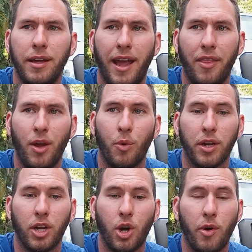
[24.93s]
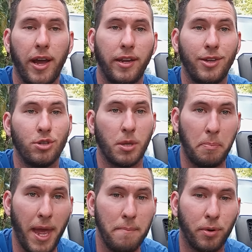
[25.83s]
And then we're going to go ahead and use the
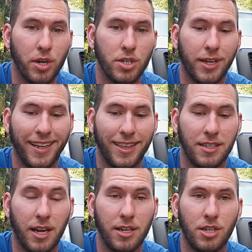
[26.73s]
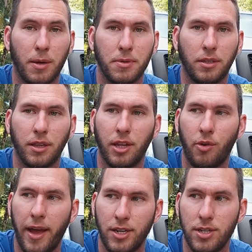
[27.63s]
paintbrush to get the touch-ups on the
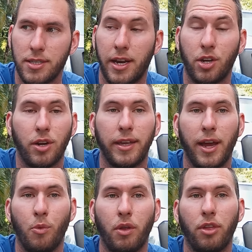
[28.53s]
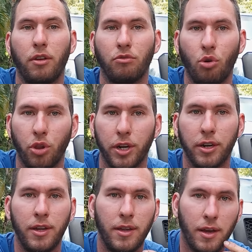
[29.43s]
little edges that I couldn't get with a roller,
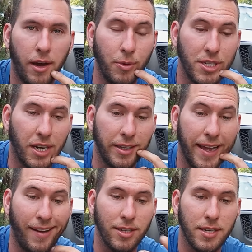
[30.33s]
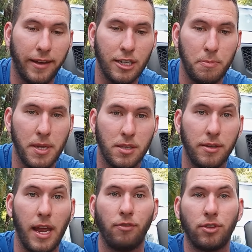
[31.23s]
which on the outside is
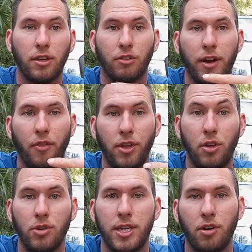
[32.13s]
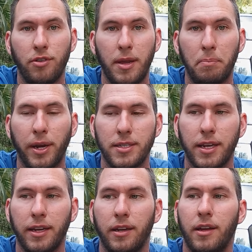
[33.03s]
basically everything around the utility bracing.